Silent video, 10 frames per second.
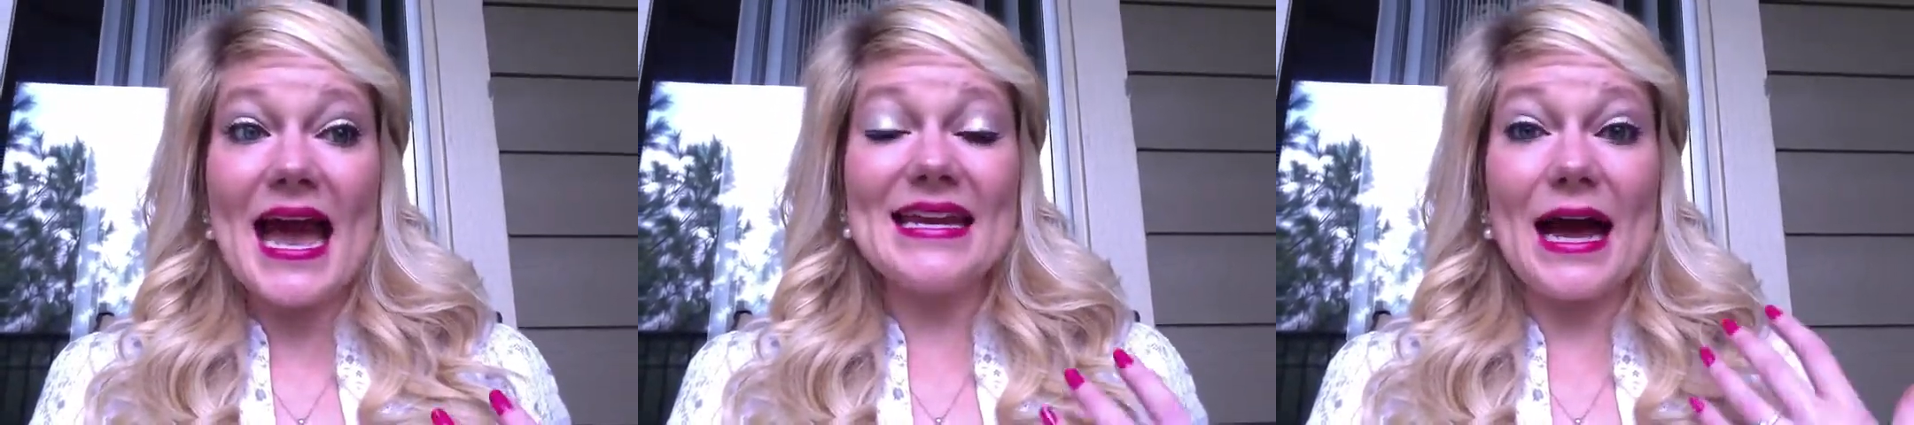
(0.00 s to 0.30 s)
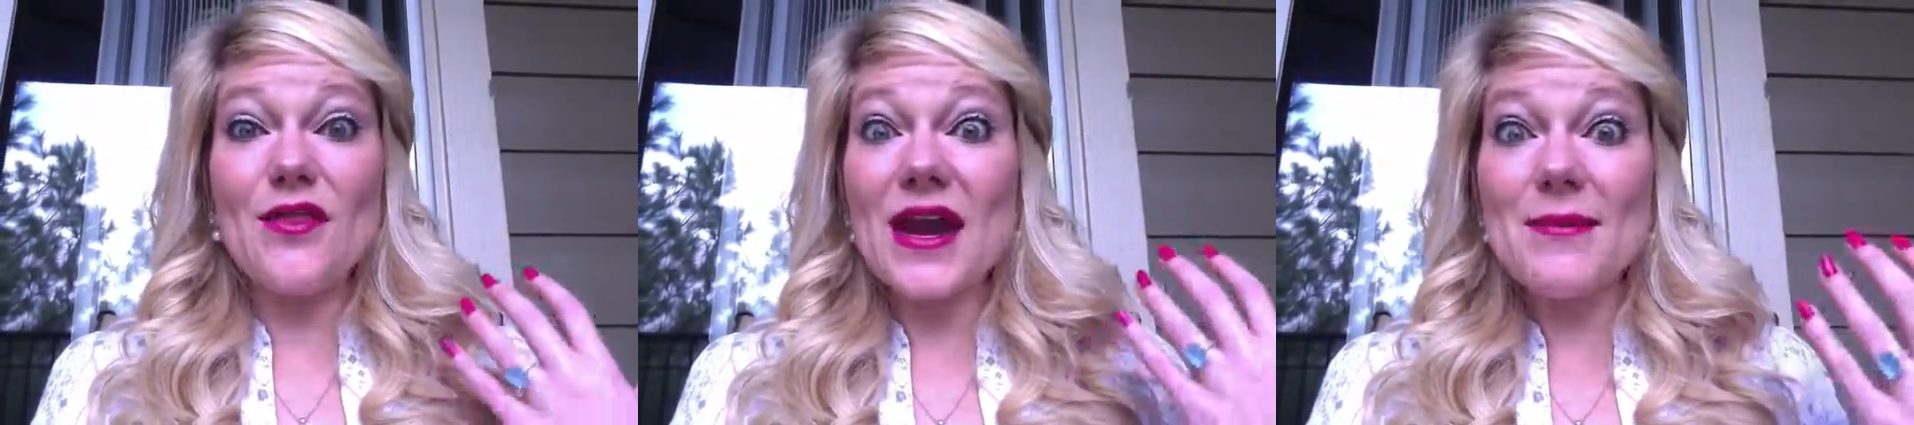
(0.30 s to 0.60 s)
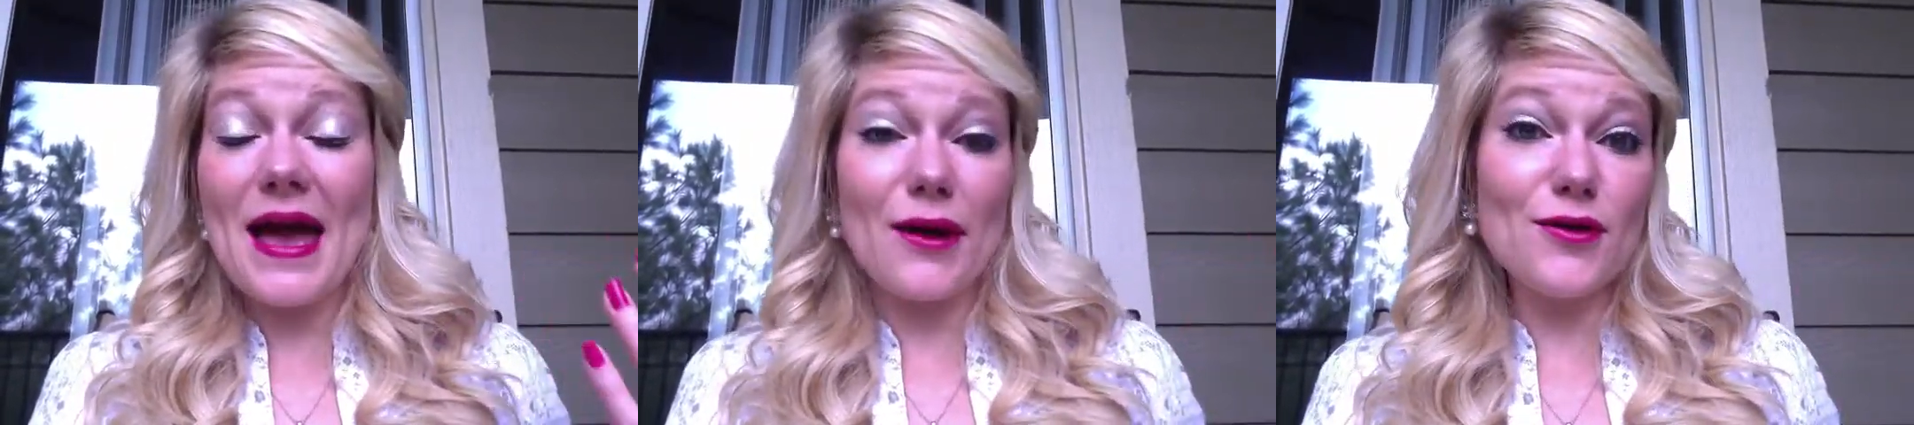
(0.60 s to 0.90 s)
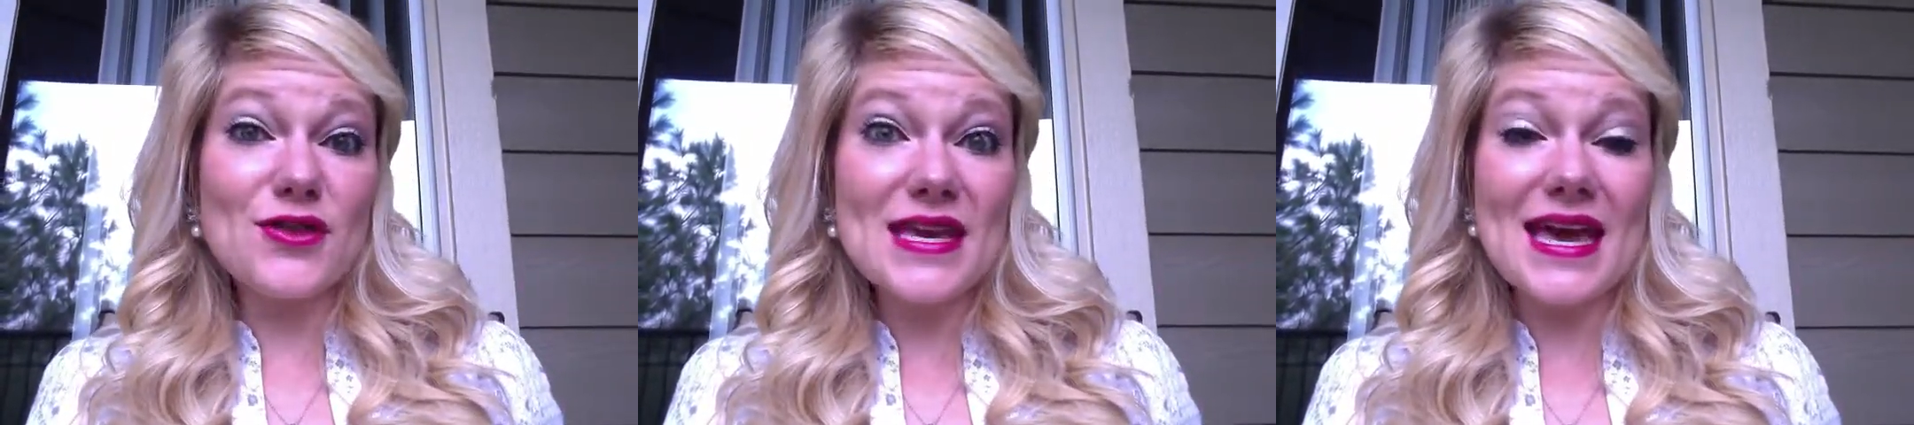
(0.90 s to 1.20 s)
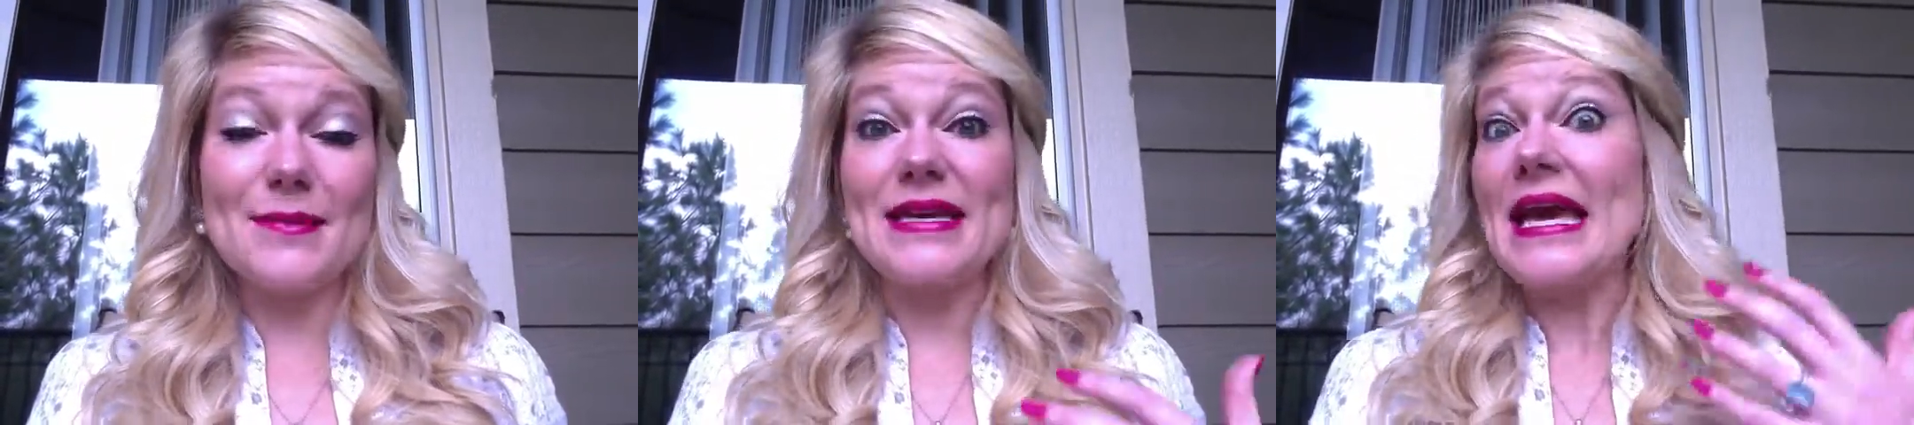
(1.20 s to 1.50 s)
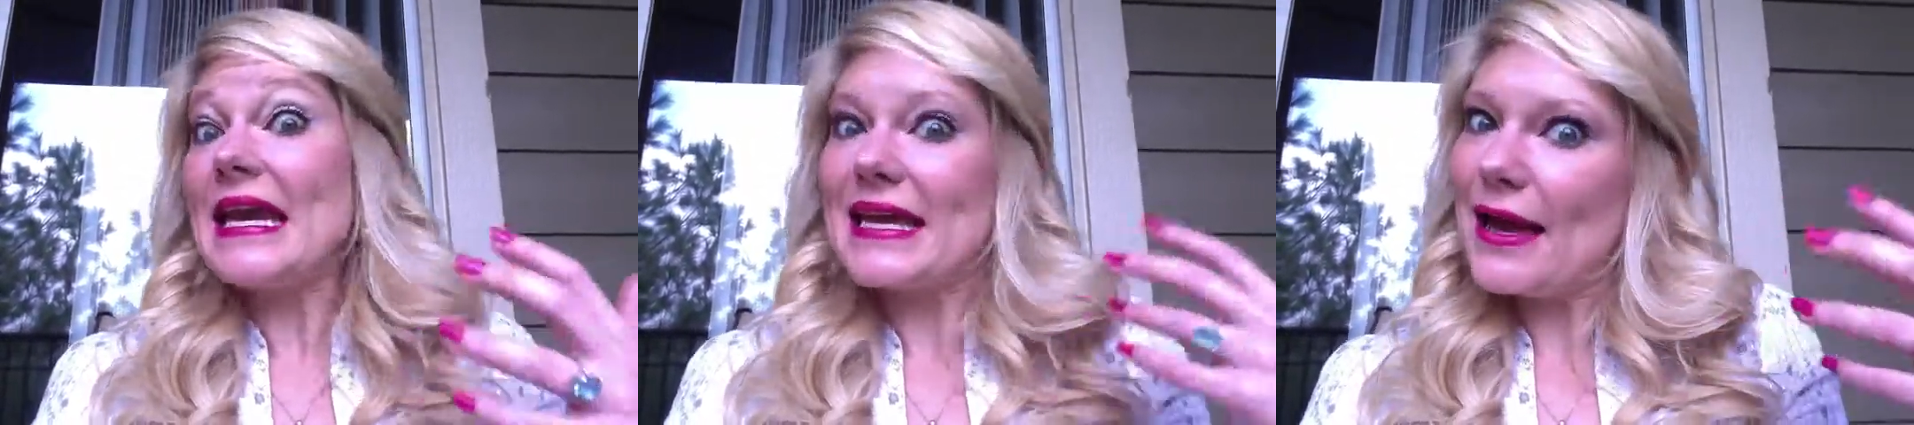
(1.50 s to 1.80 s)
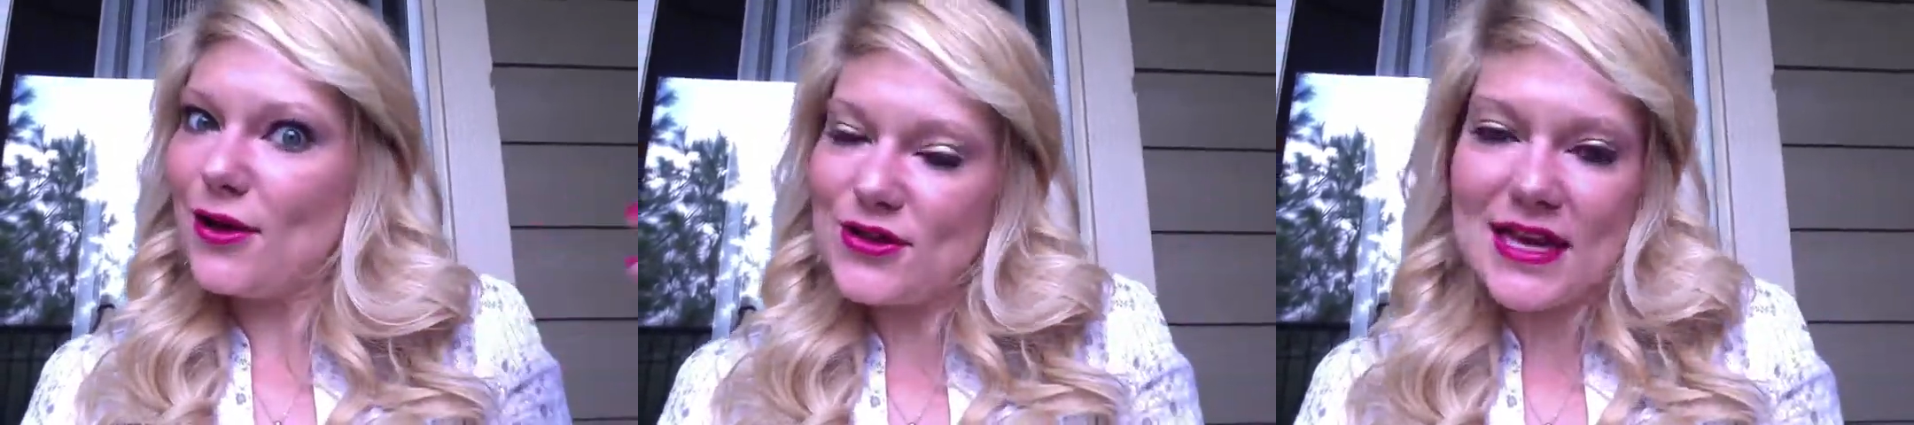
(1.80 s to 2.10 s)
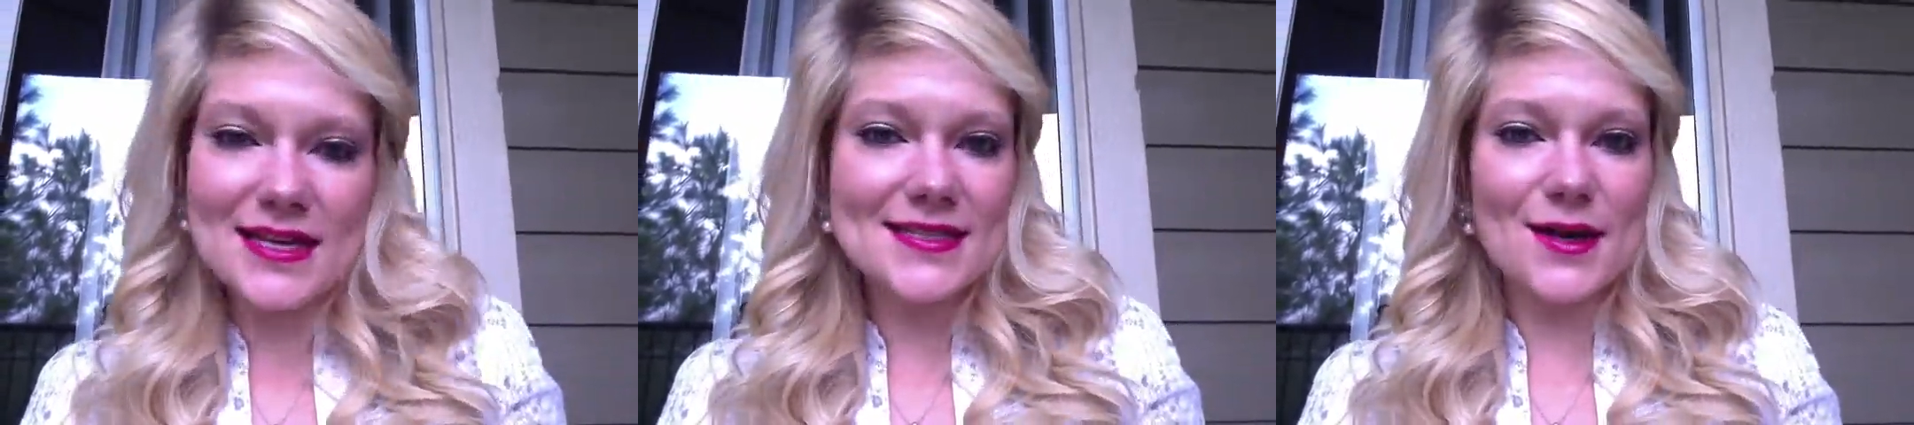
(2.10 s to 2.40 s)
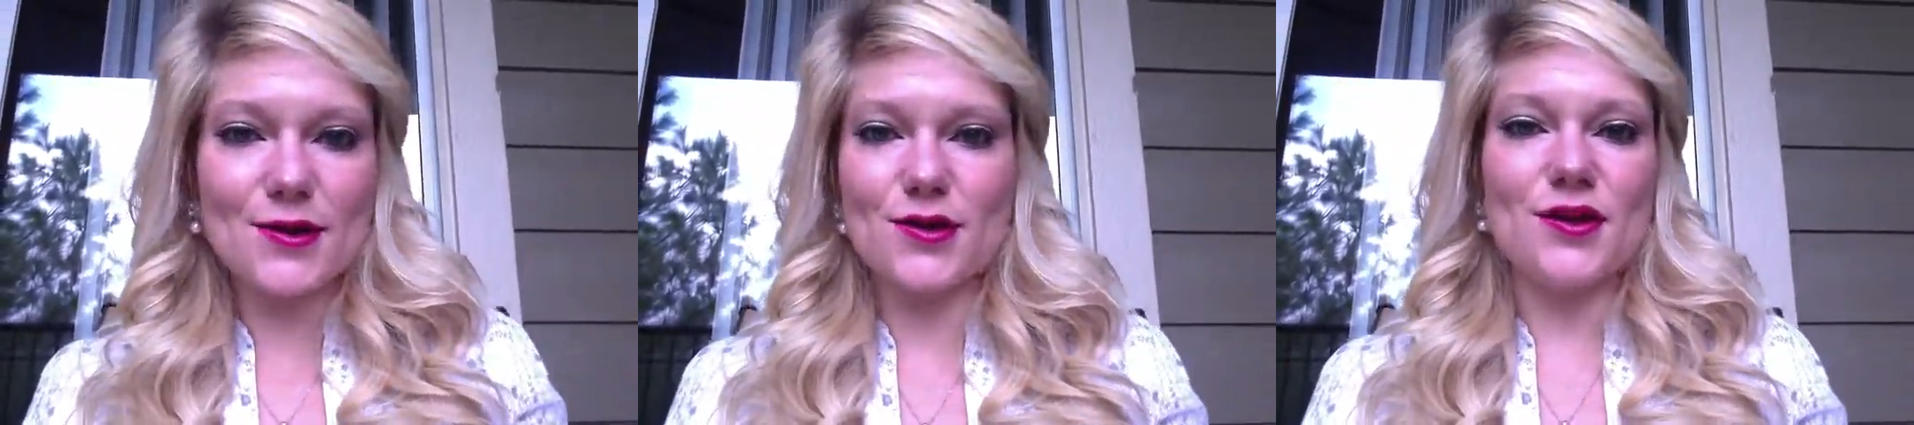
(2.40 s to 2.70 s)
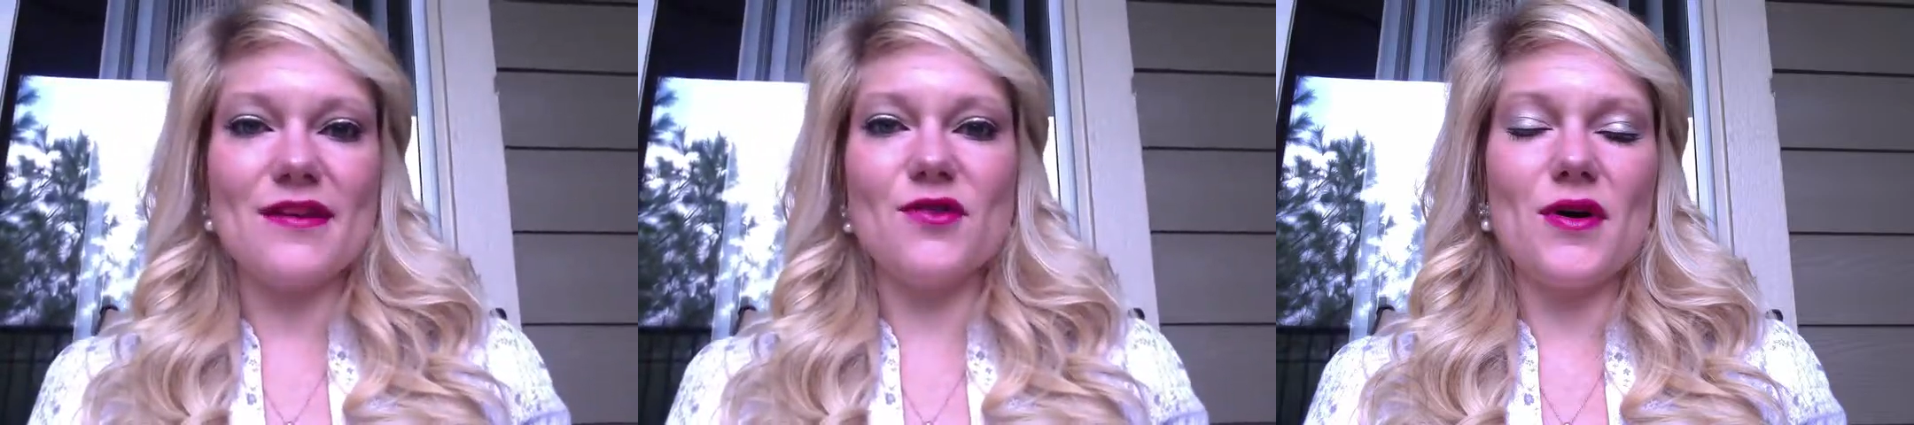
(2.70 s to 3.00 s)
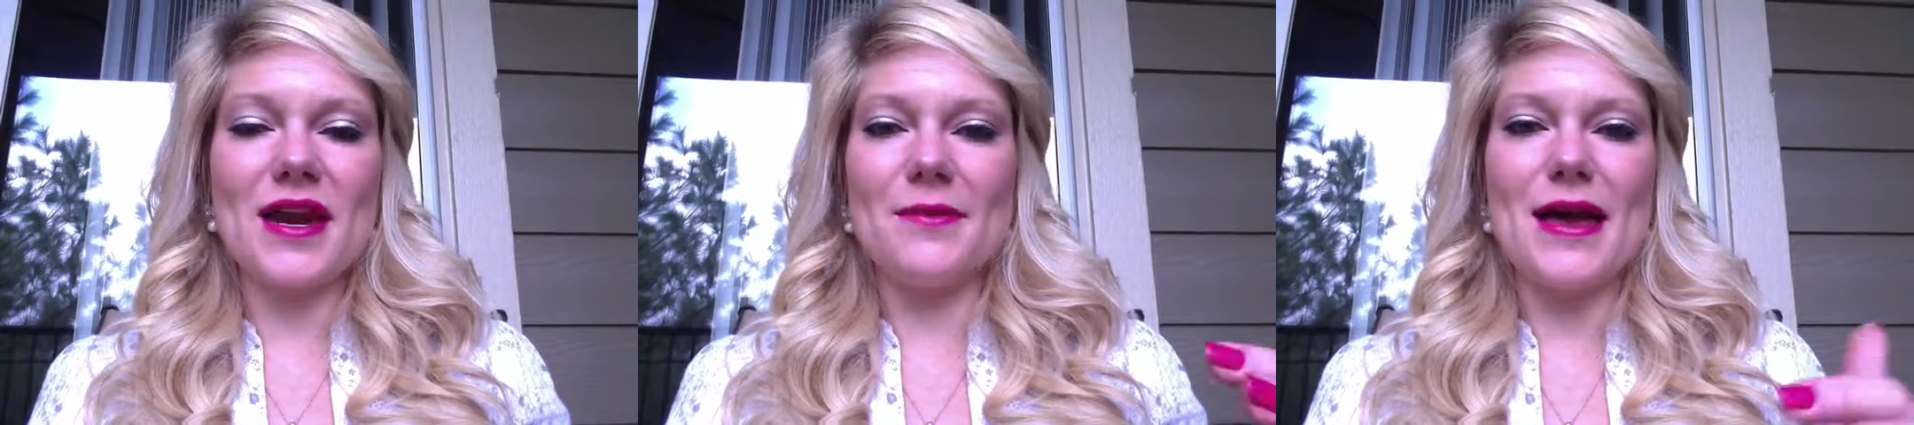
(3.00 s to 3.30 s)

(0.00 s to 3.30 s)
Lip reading: And now that I'm healthy and I'm getting healthy at a cellular level and I'm